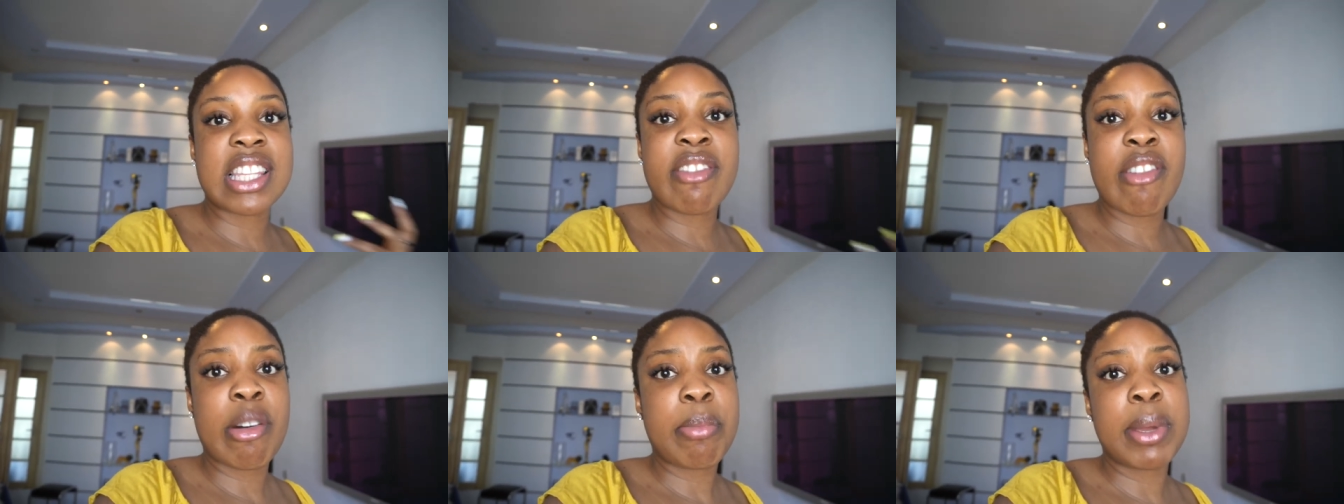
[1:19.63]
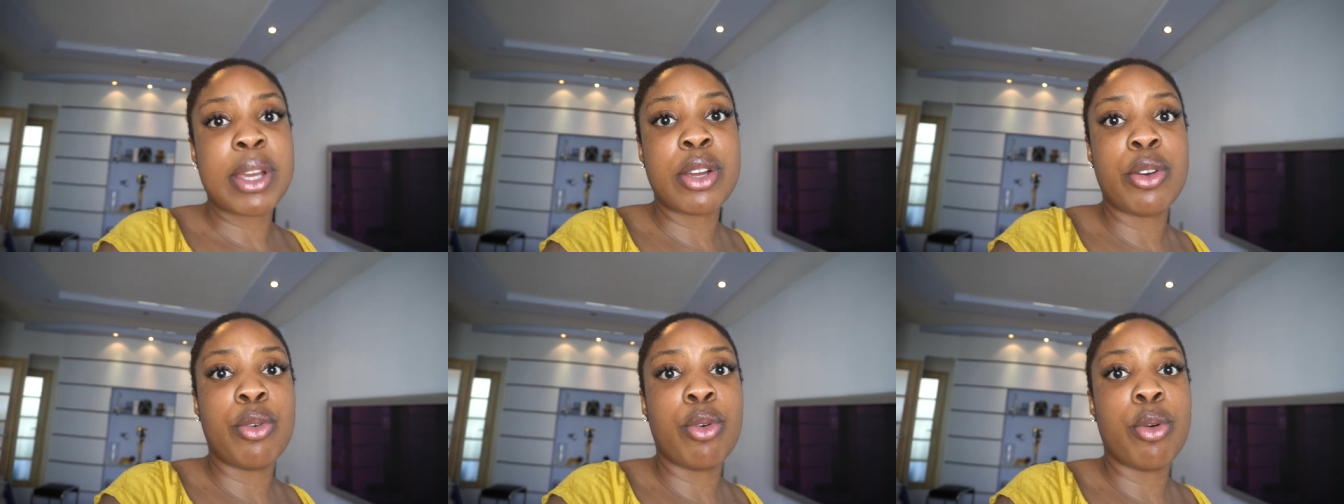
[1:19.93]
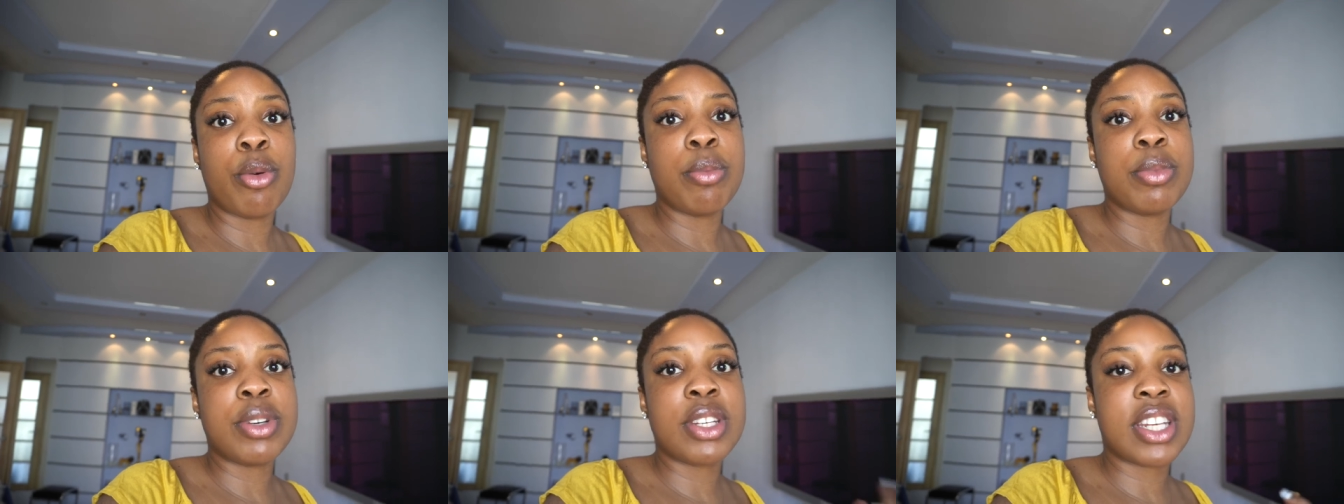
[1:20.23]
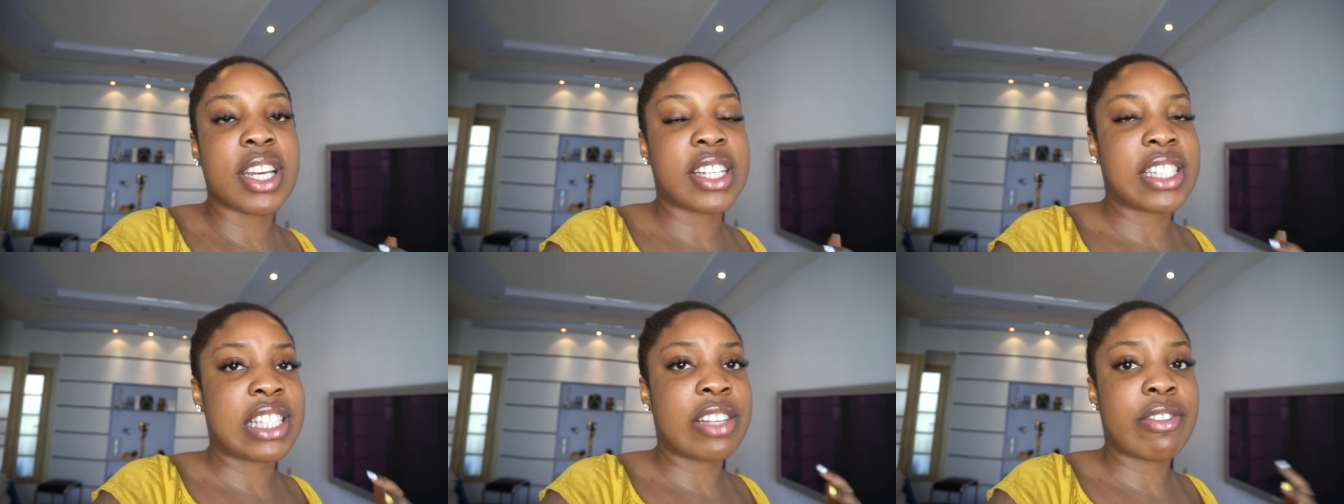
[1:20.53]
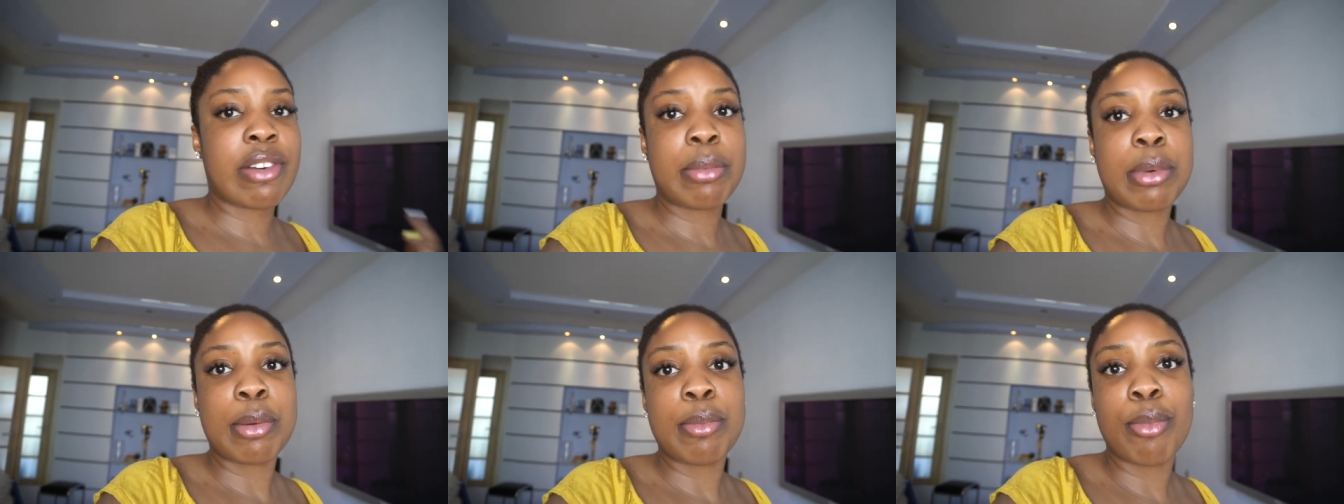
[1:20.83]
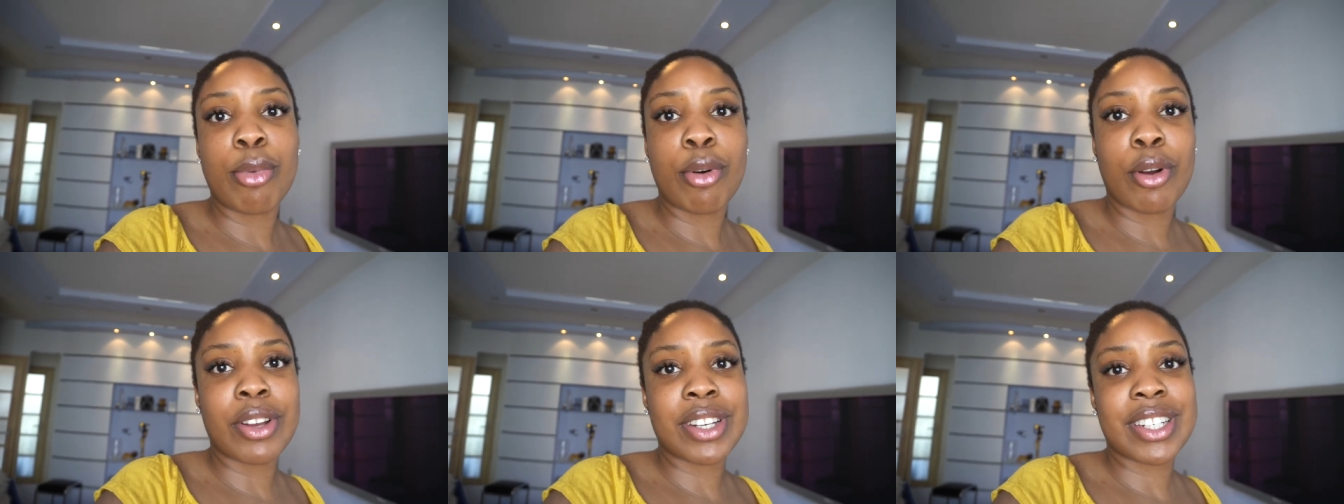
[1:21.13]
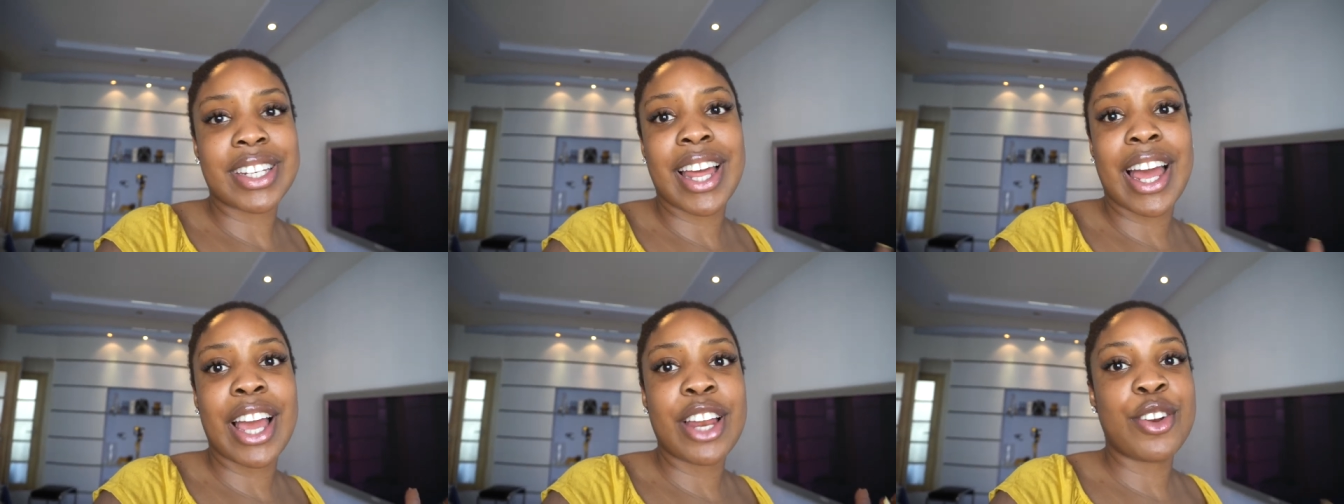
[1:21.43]
never been groomed she has never been
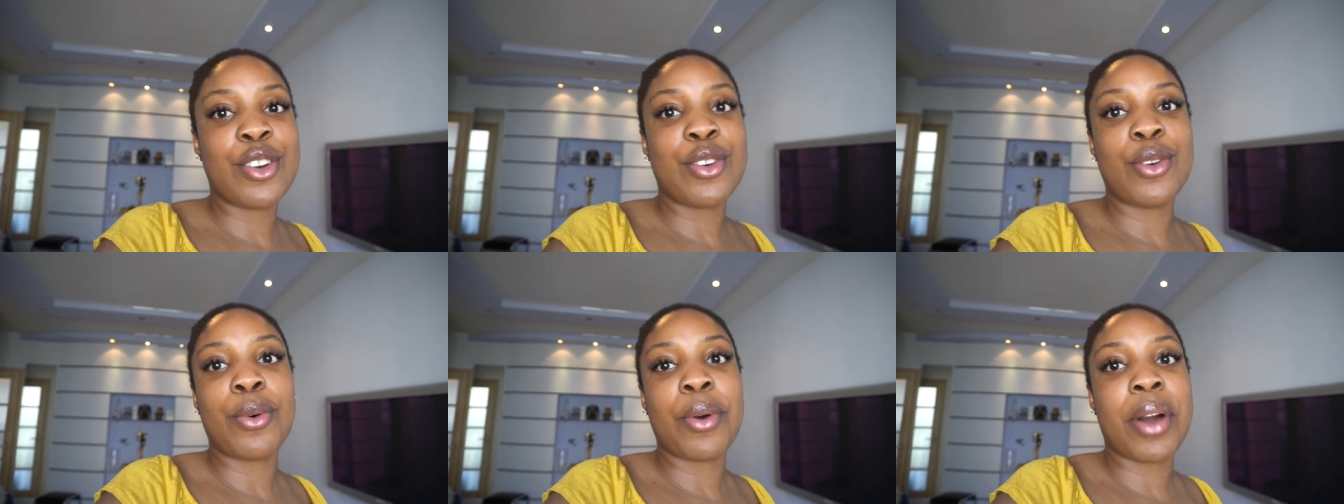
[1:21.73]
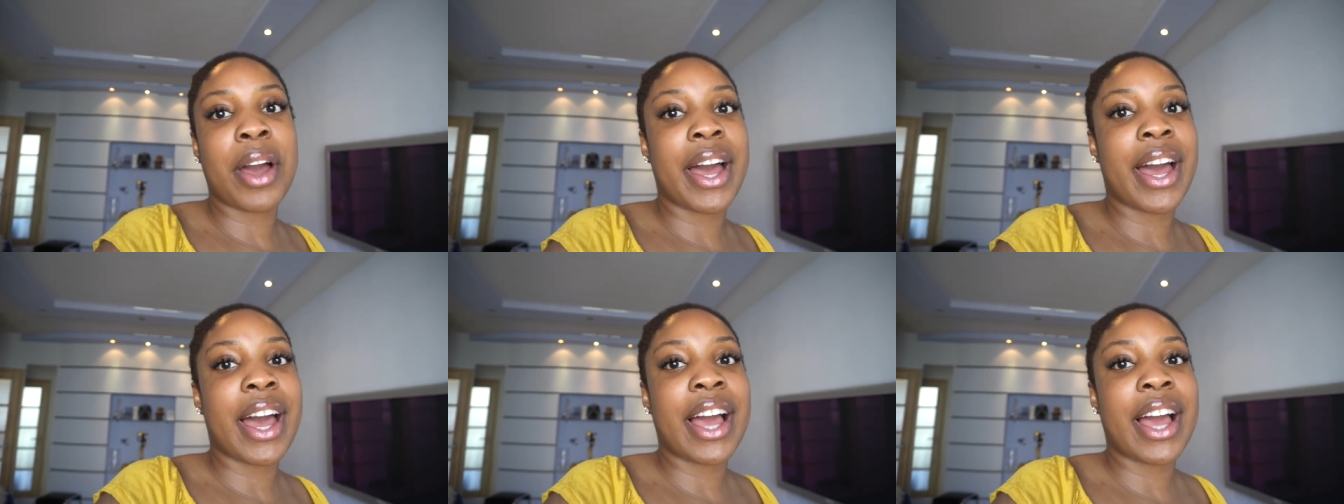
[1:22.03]
brushed i don't know